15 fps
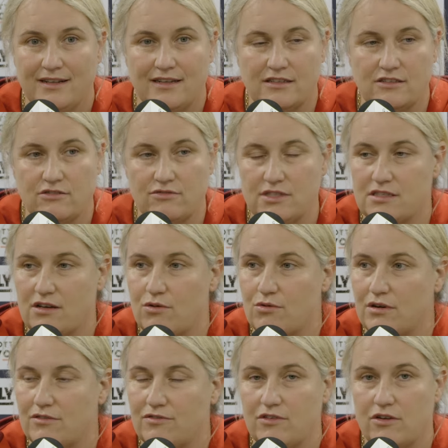as a
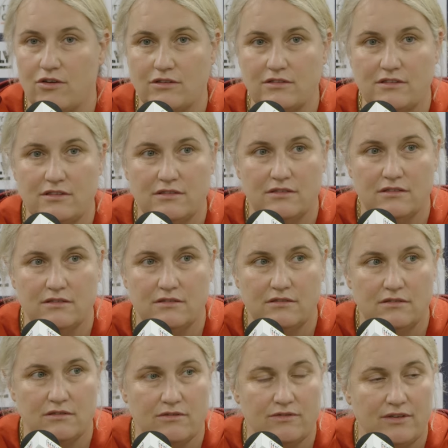result of not
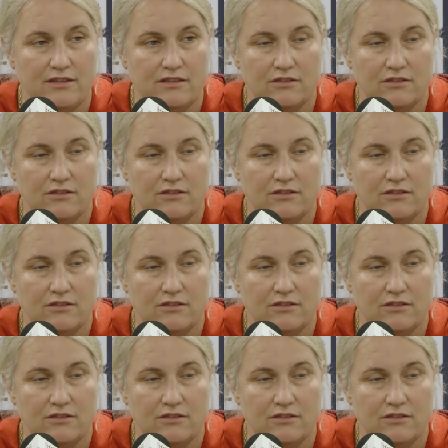having